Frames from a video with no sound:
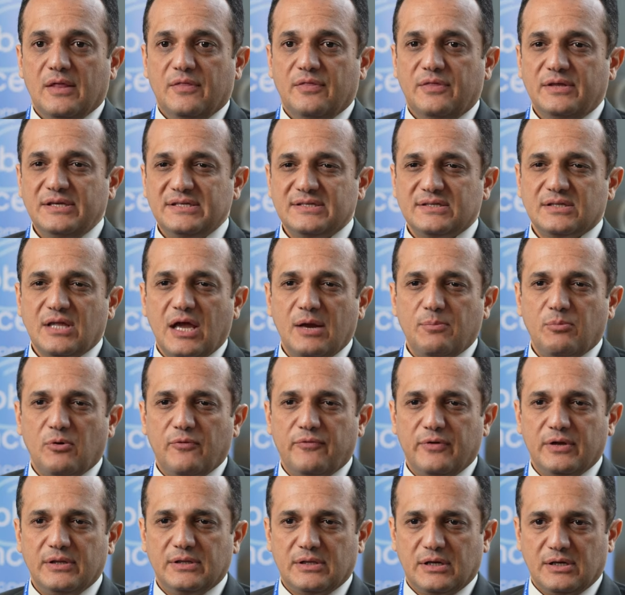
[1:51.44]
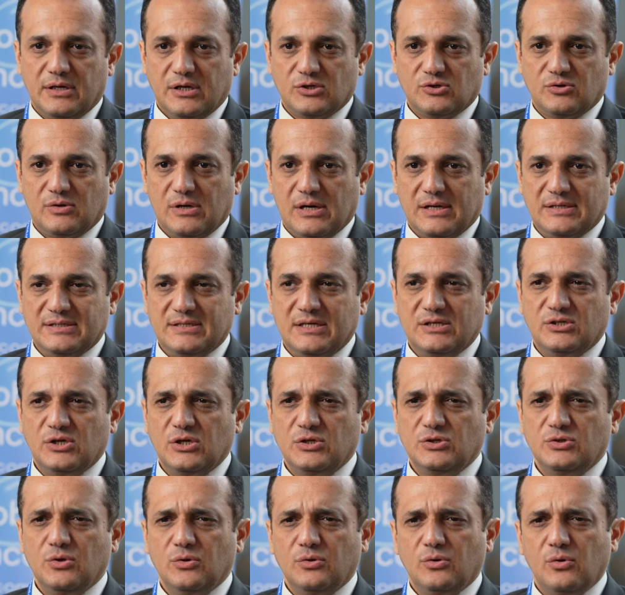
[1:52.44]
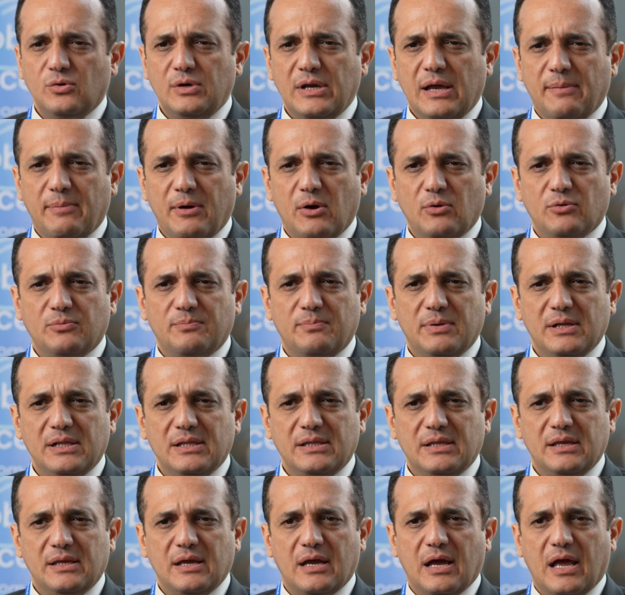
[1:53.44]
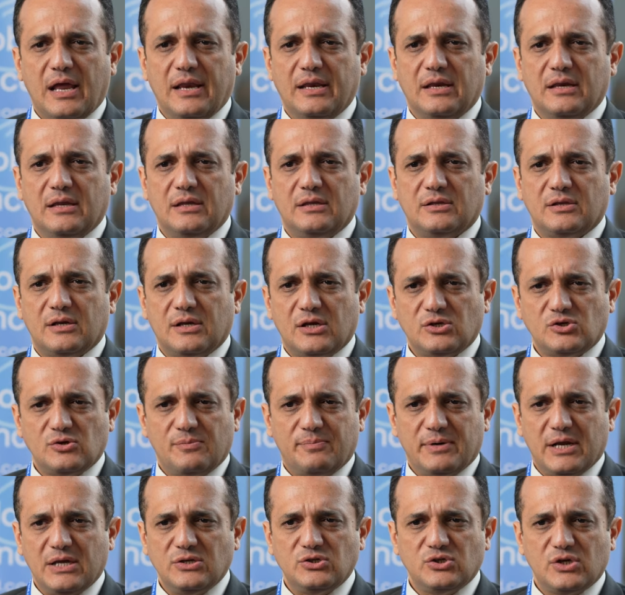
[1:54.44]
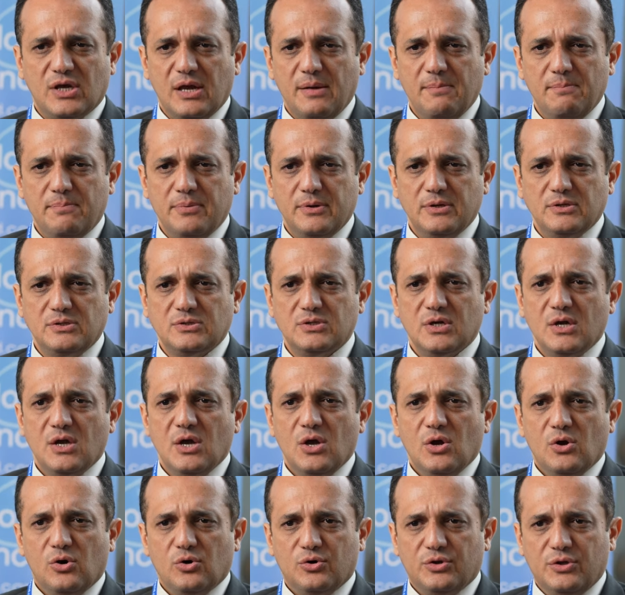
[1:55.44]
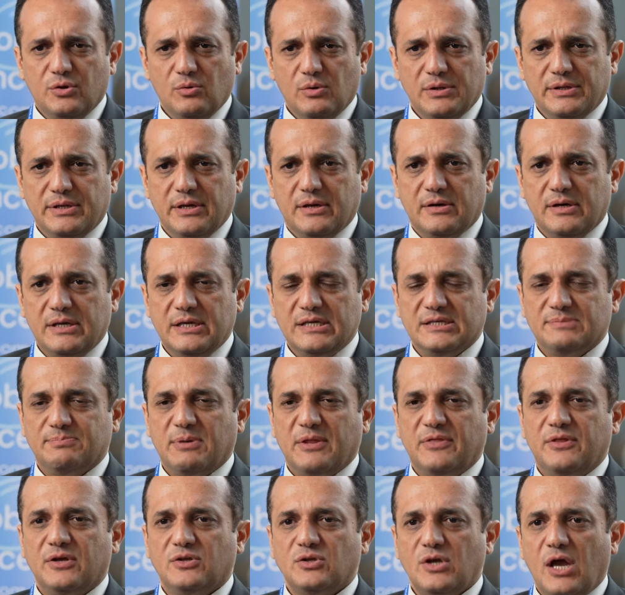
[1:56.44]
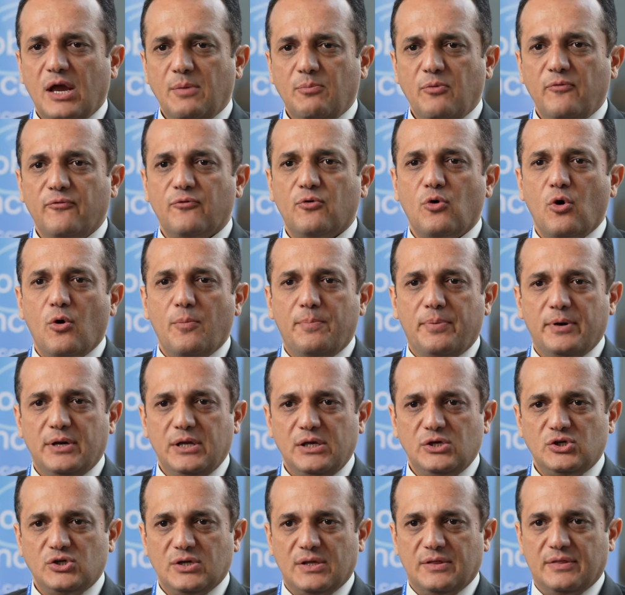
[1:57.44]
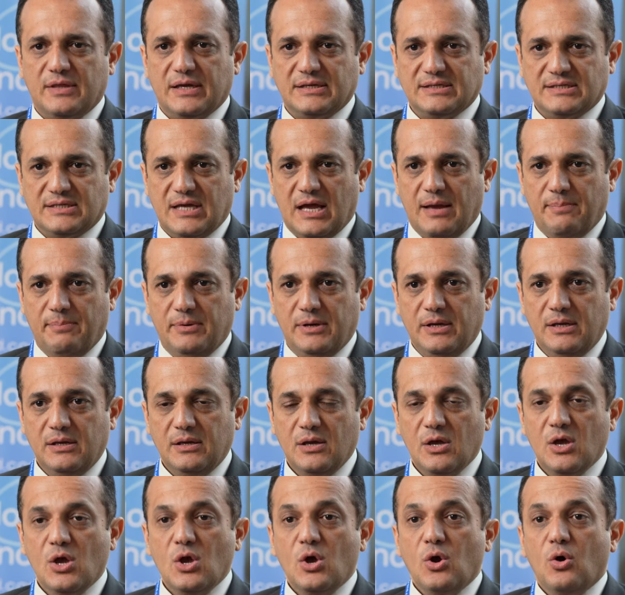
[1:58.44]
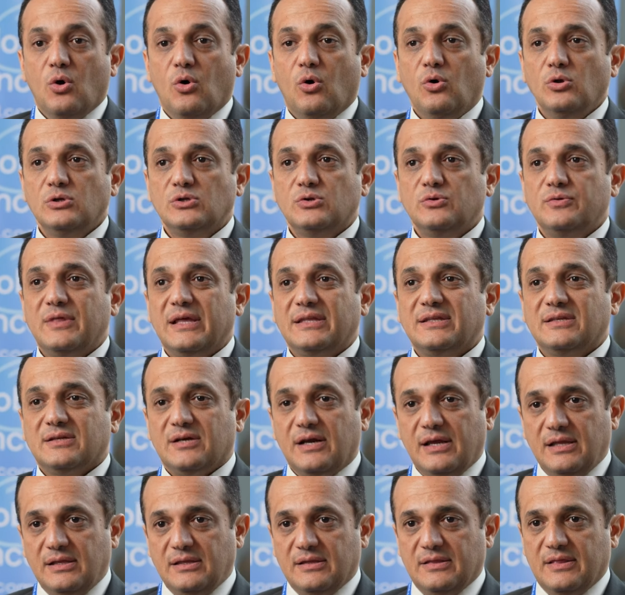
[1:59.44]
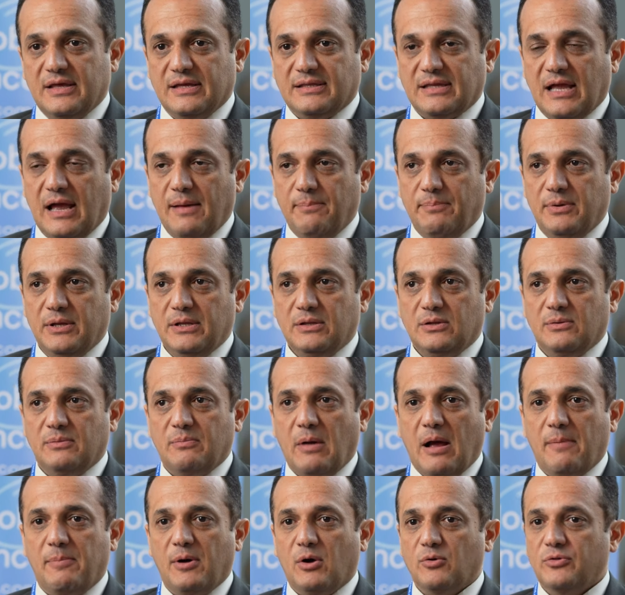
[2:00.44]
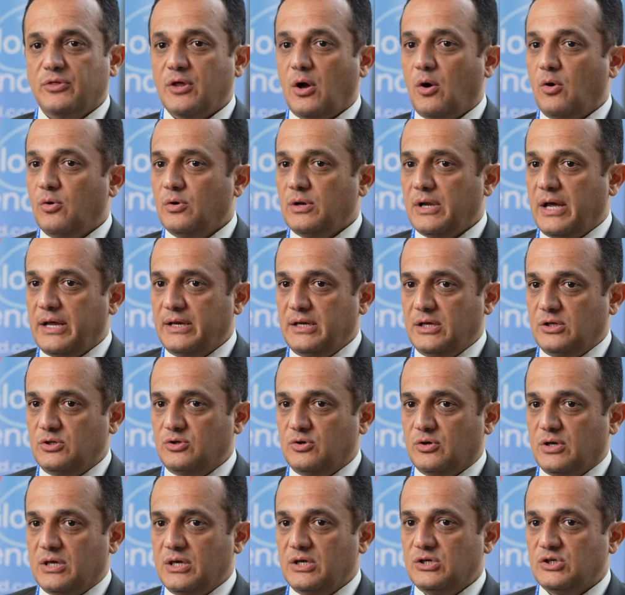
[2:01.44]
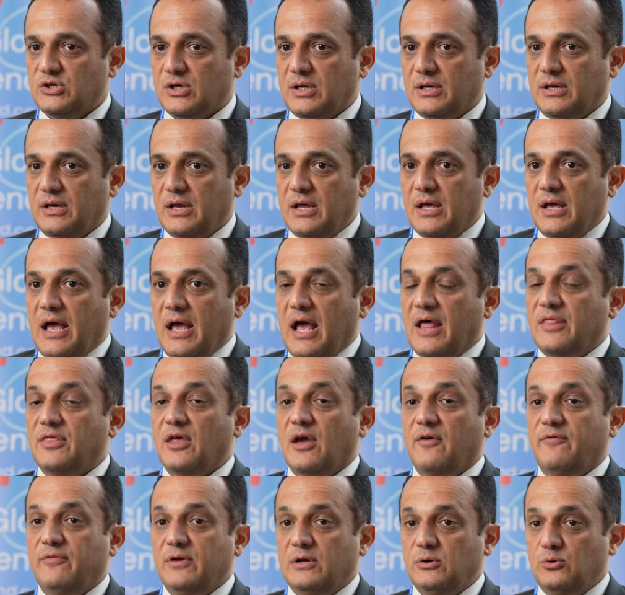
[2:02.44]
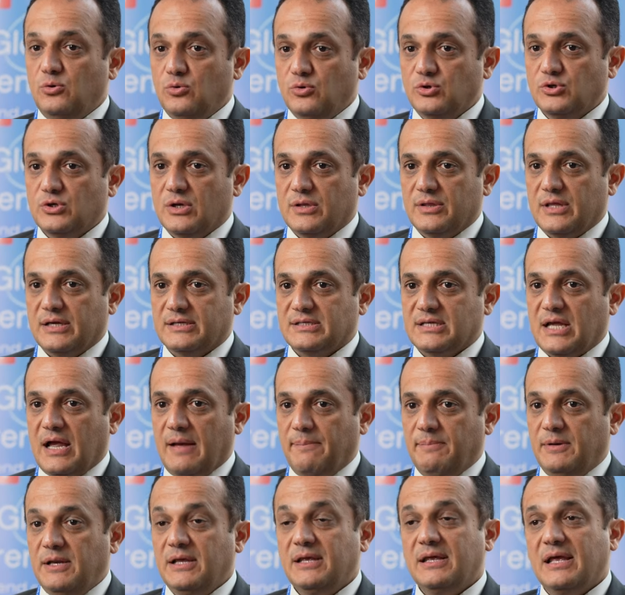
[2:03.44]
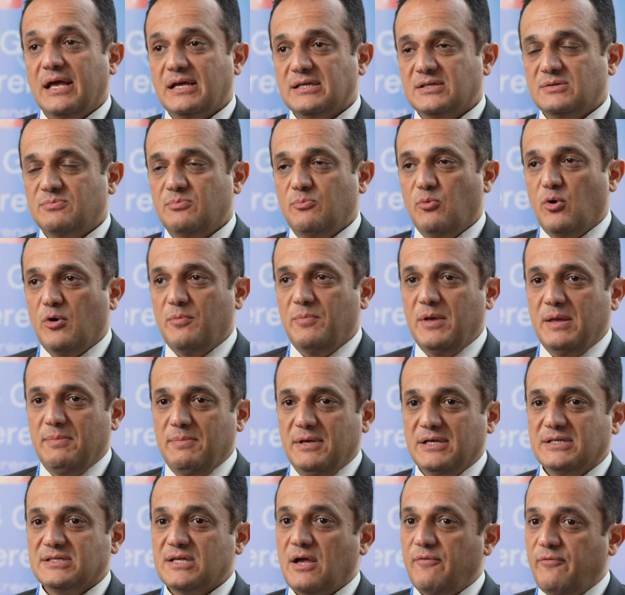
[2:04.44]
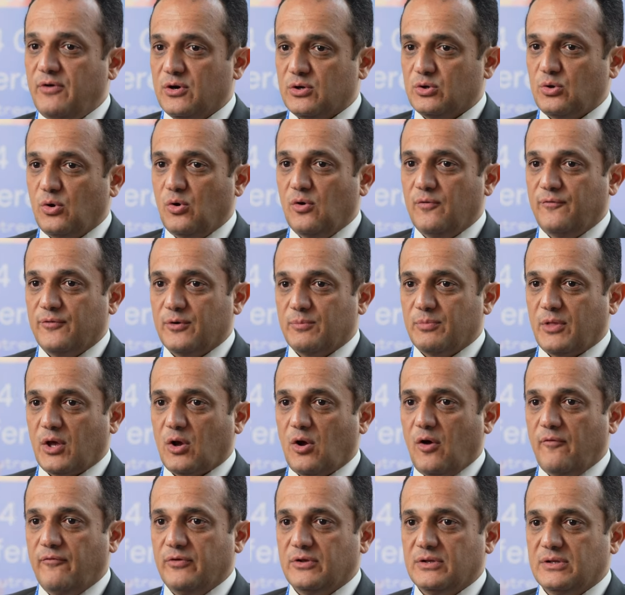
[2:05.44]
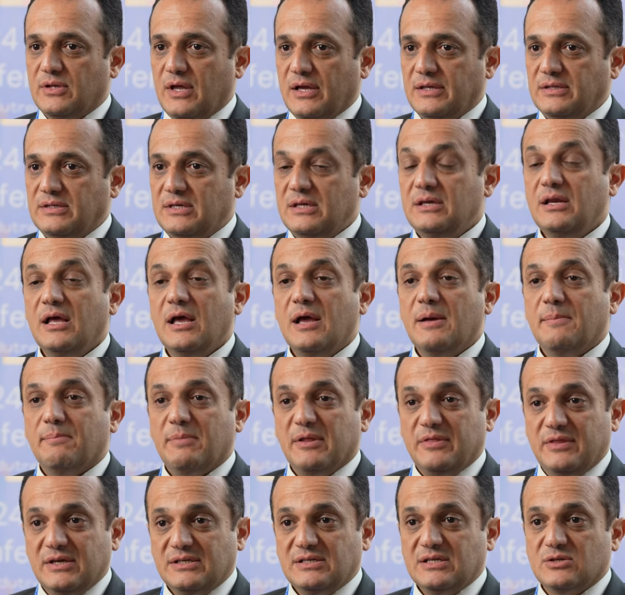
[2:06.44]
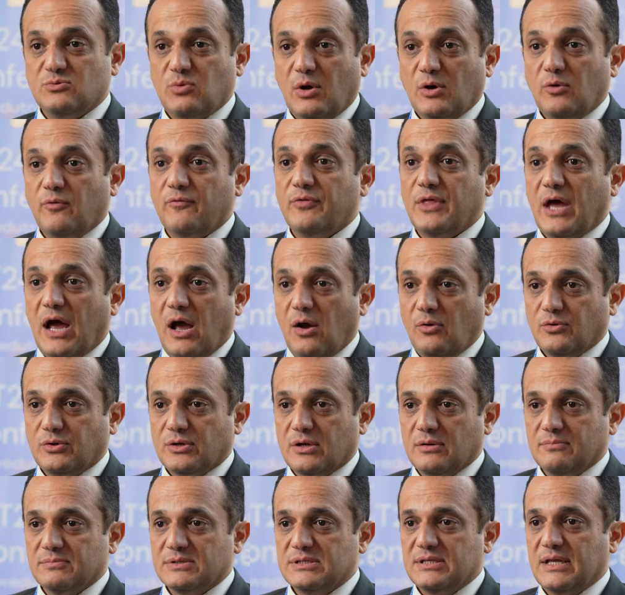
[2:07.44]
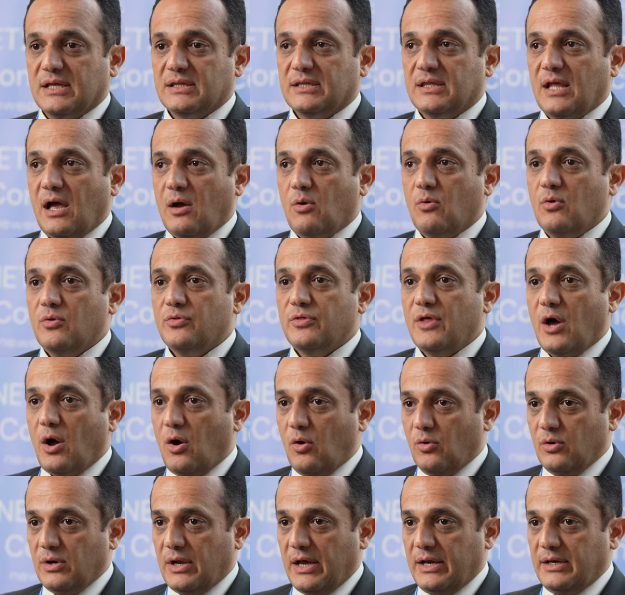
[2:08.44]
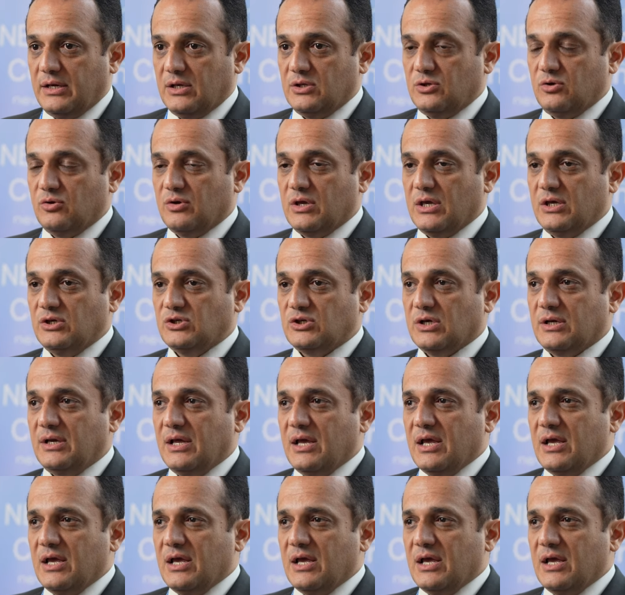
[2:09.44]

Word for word: this type of internationalization. It's not only about building an international branch campus or dual degrees, but the type of cooperation that's happening. Also the trend that happened about the online education and the evolution that's happening. Yes, we maybe suffered all from the COVID nineteen, but this is one of the outcomes that now the online education,